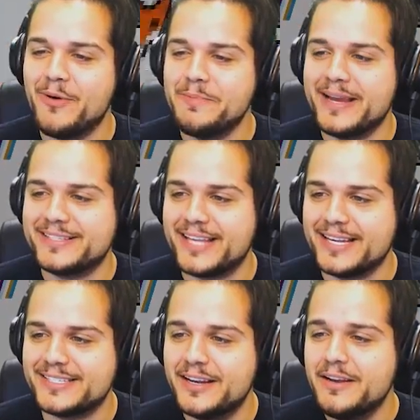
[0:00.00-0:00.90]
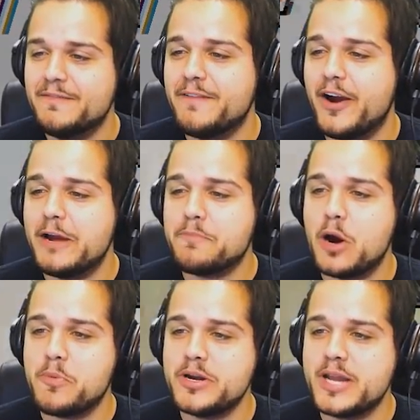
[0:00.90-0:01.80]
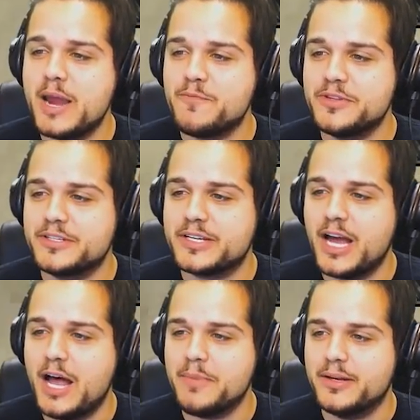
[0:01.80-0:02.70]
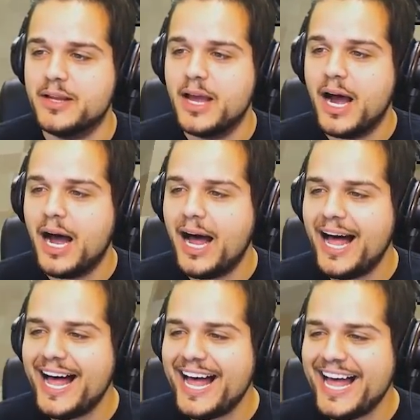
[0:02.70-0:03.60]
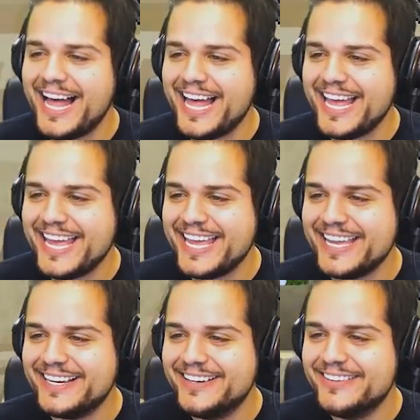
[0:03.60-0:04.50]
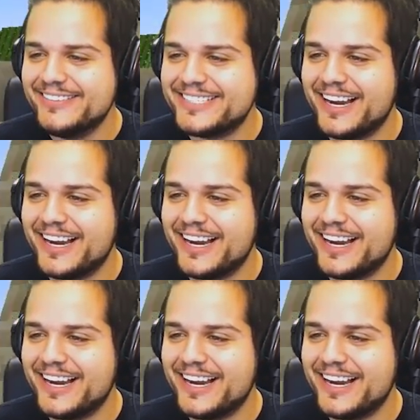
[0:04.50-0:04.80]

Yeah, that one makes sense. Very appropriate name for this comment. Hi.